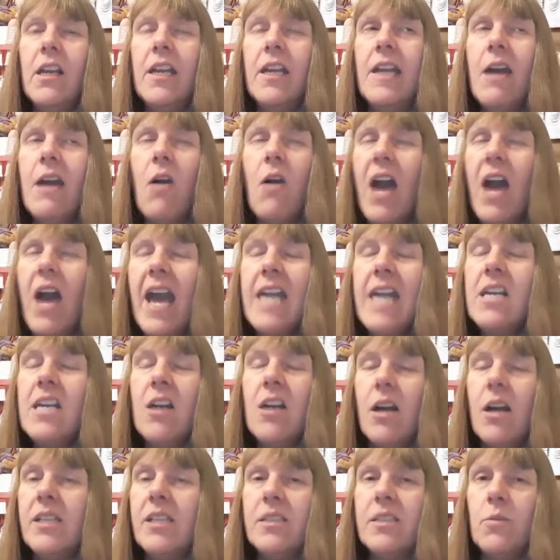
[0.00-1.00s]
know, I hate
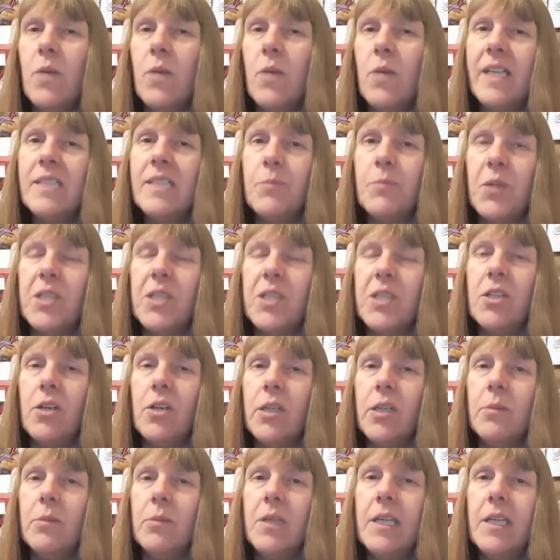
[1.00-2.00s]
guys who waste my
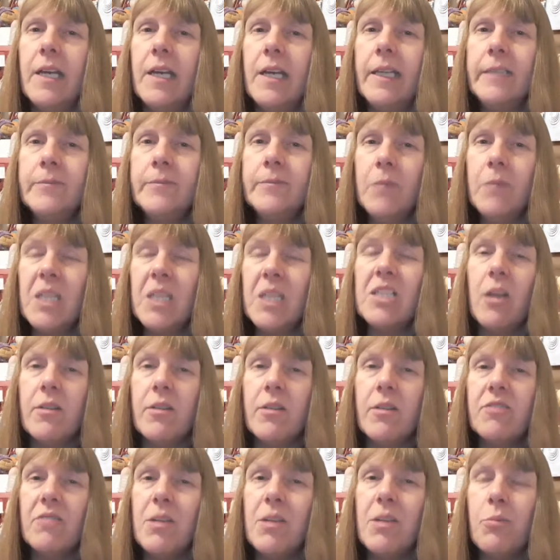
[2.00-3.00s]
time, you know, my
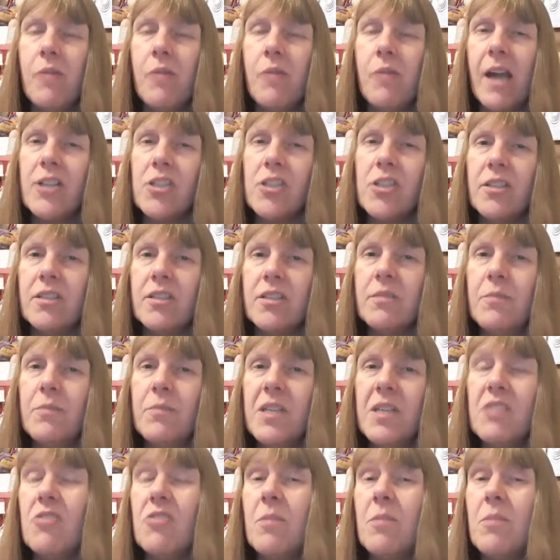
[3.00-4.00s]
time is really precious.
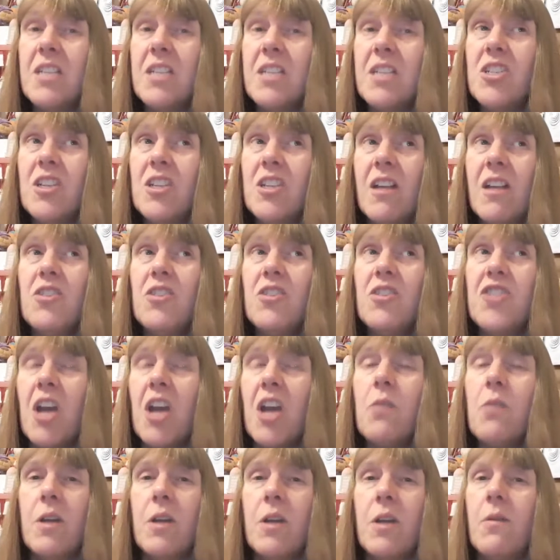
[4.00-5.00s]
But the trouble is, you know, you
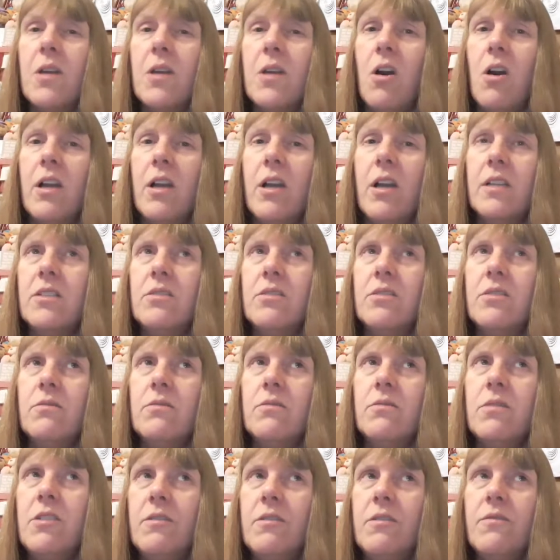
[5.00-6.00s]
don't know a guy
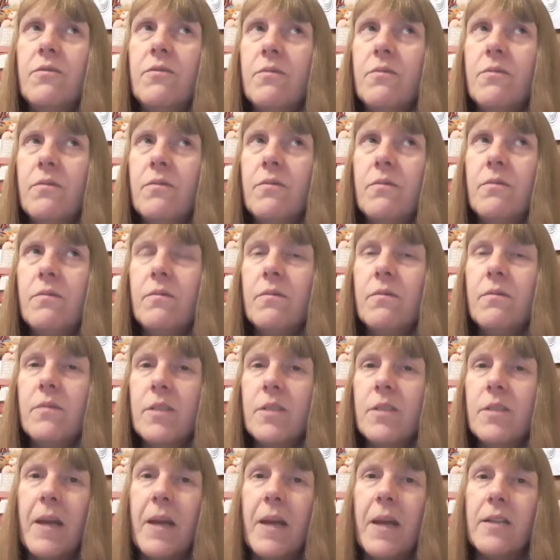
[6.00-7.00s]
until you've
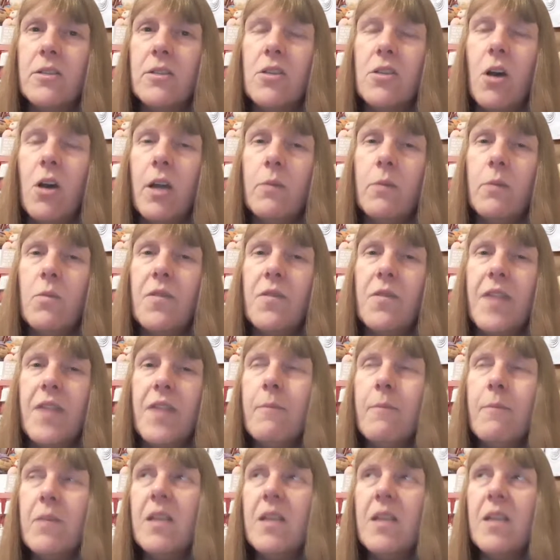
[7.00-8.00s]
spent time with
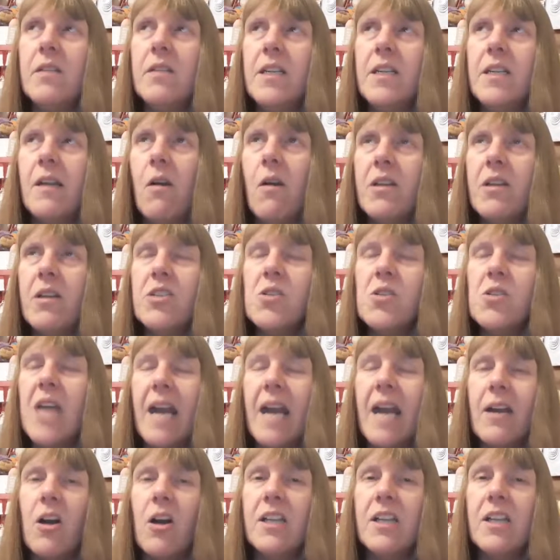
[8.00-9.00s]
them. But, you know, I do
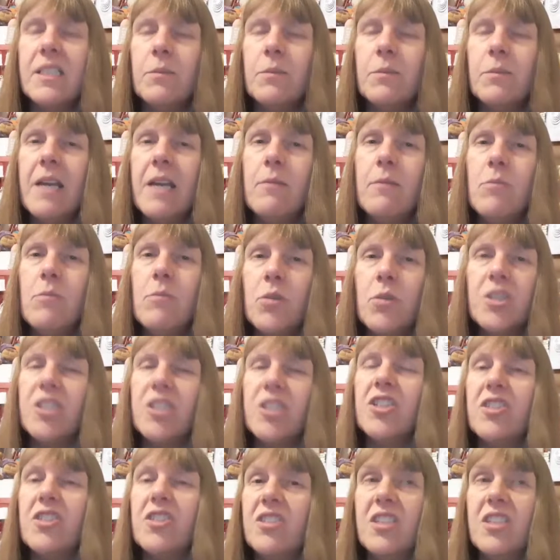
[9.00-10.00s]
get guys in my
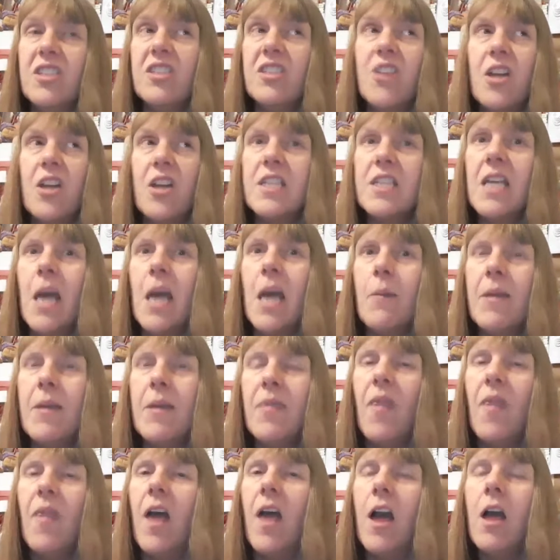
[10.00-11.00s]
inbox just decide to come
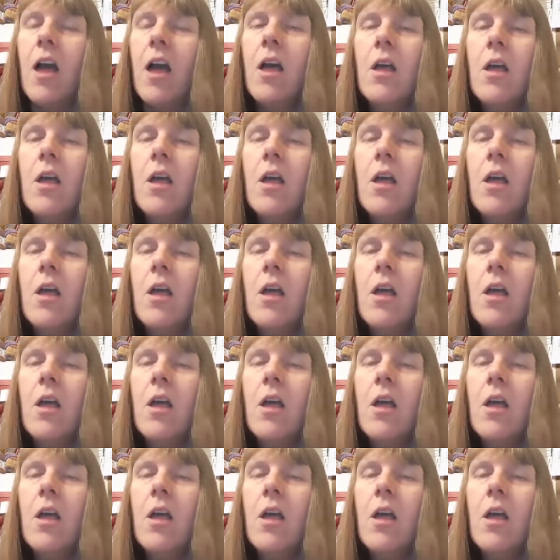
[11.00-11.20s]
in there